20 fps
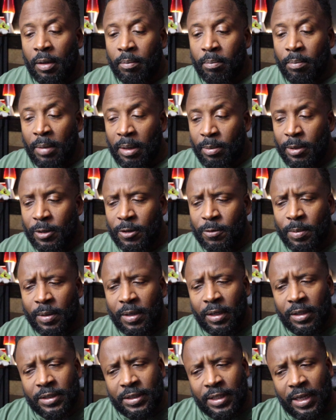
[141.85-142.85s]
Maybe it's
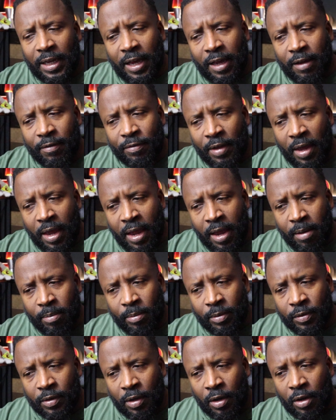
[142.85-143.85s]
because they have the
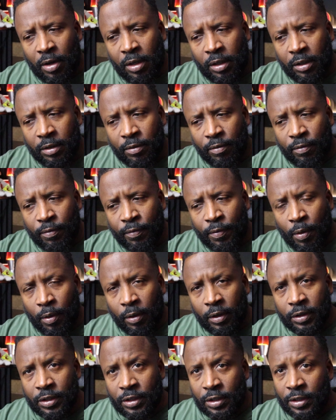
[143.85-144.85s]
Amazon
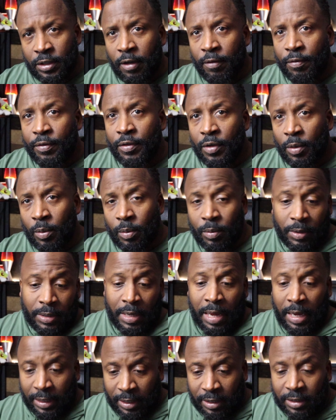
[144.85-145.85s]
forest and stuff, so
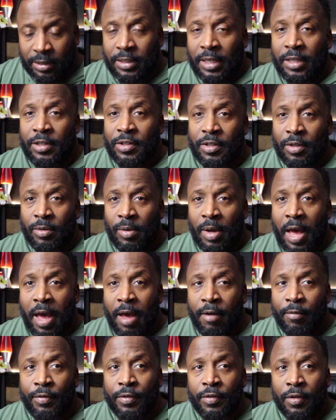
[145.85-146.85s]
I guess they still
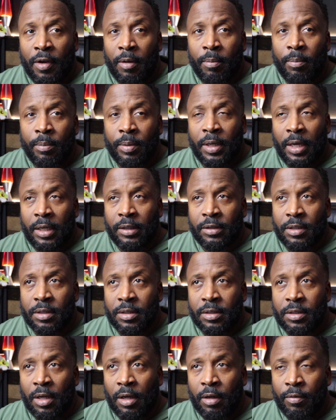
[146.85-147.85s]
have some
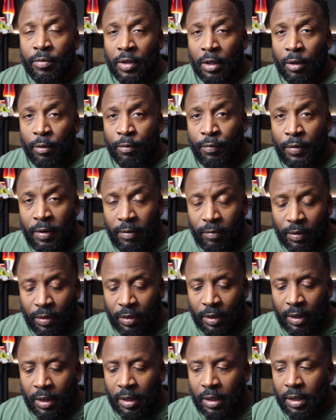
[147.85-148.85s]
cases of yellow fever
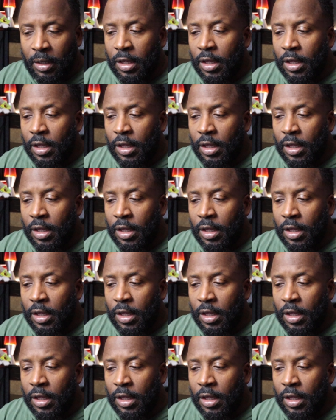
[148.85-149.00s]
there.